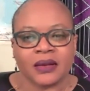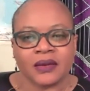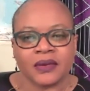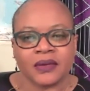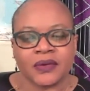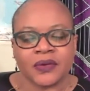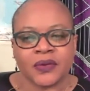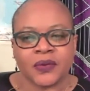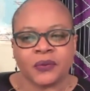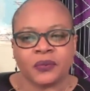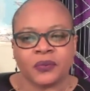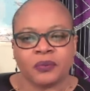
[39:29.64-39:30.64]
You know,
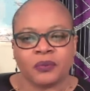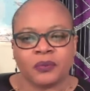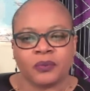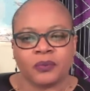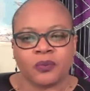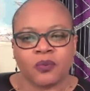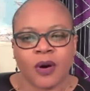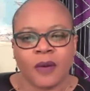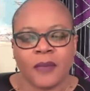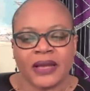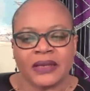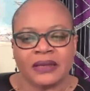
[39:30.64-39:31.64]
what
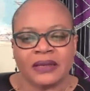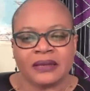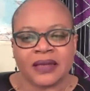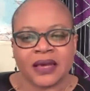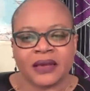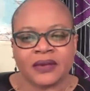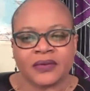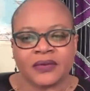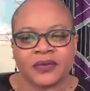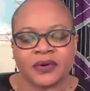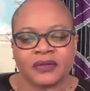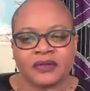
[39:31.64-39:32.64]
might it say
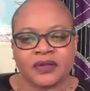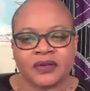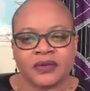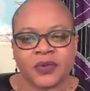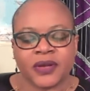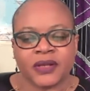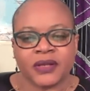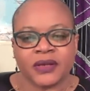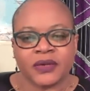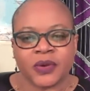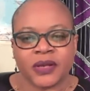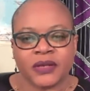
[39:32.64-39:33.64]
to us in
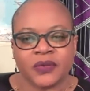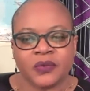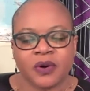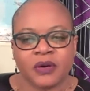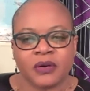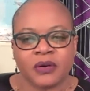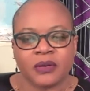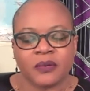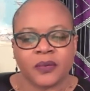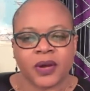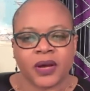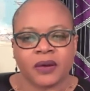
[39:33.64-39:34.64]
2021? Or
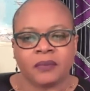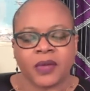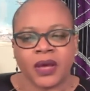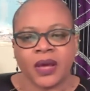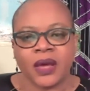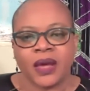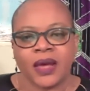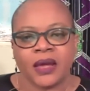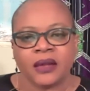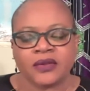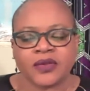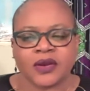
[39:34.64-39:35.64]

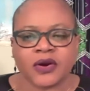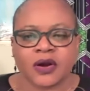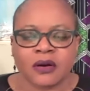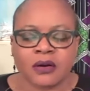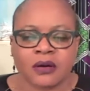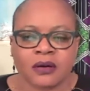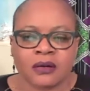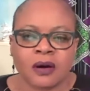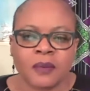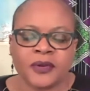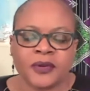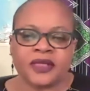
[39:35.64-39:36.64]
so there are a
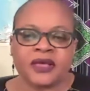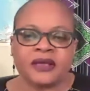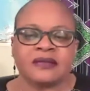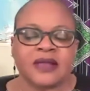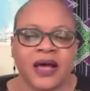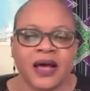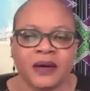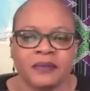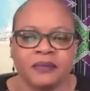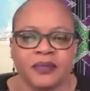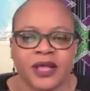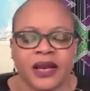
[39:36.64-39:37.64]
couple of things
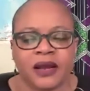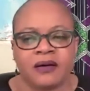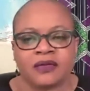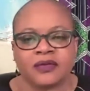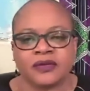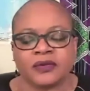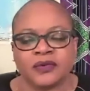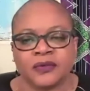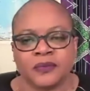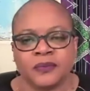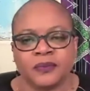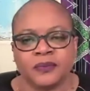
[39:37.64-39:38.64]
that I
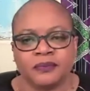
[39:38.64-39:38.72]
also